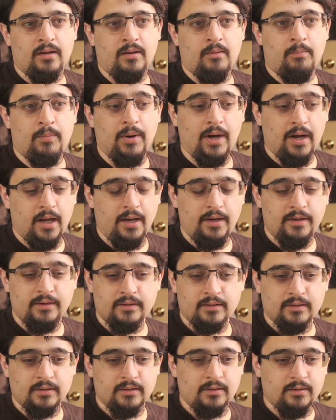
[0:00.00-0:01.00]
but
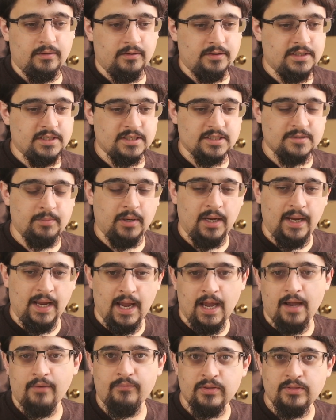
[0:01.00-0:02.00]
despite
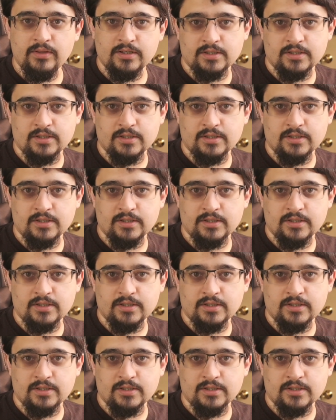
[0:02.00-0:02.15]
having